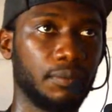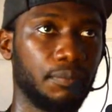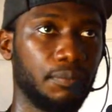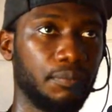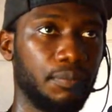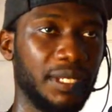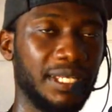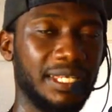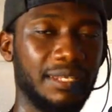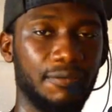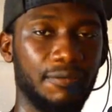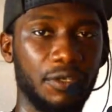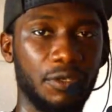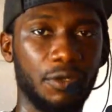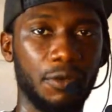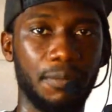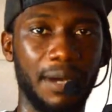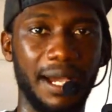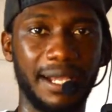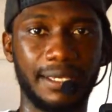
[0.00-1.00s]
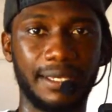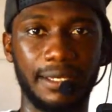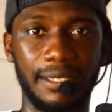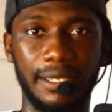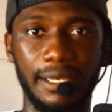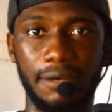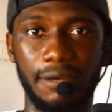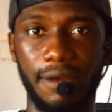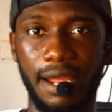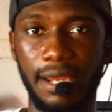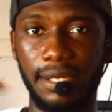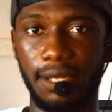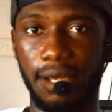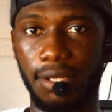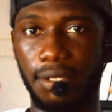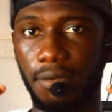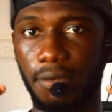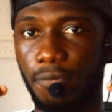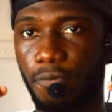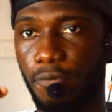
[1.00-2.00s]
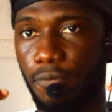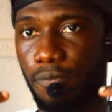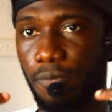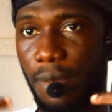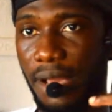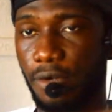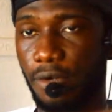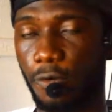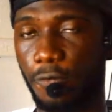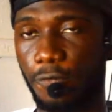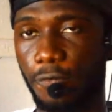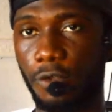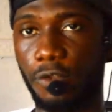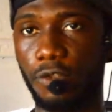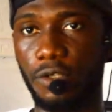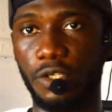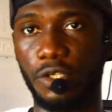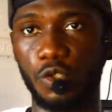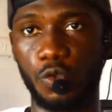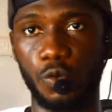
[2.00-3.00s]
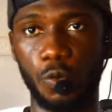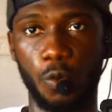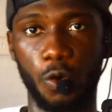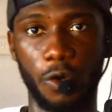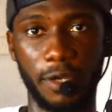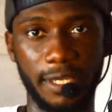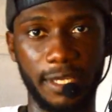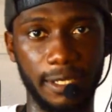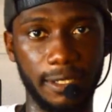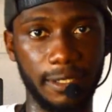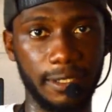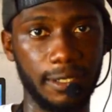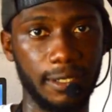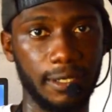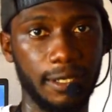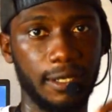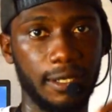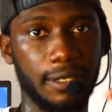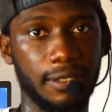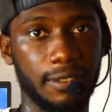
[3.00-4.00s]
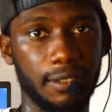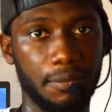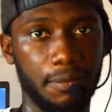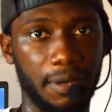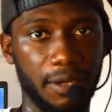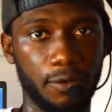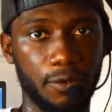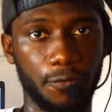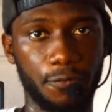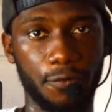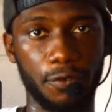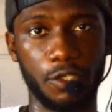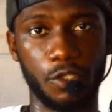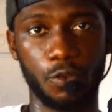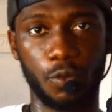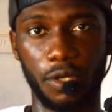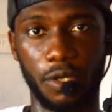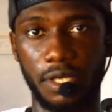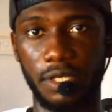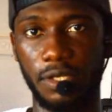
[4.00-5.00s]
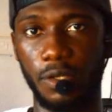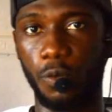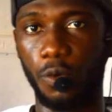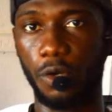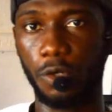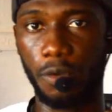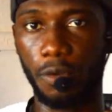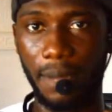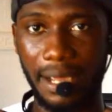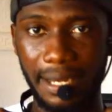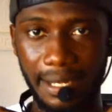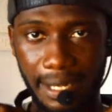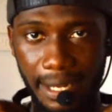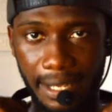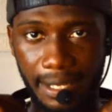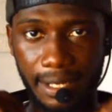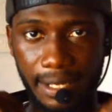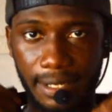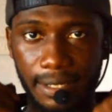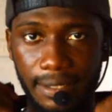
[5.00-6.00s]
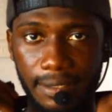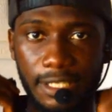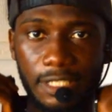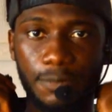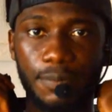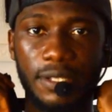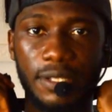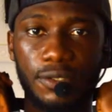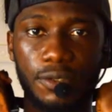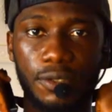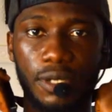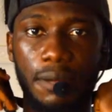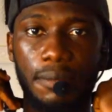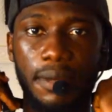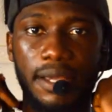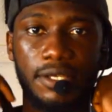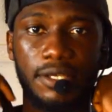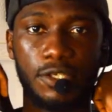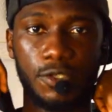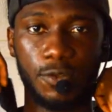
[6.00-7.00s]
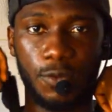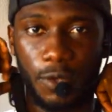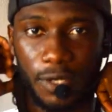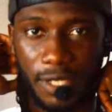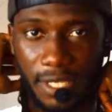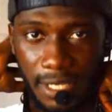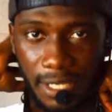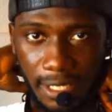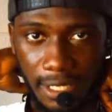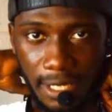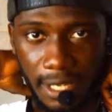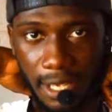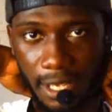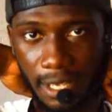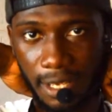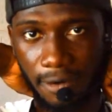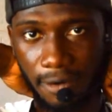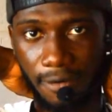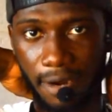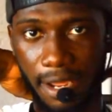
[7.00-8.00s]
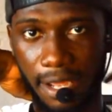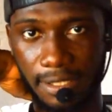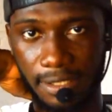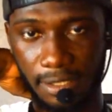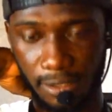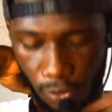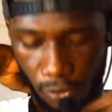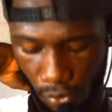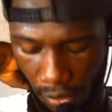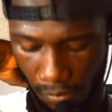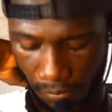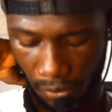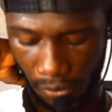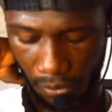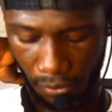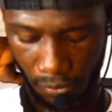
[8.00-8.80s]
play the video back again. Right now the microphone is working. The microphone is working. The one on my neck, this particular mic is working, right? So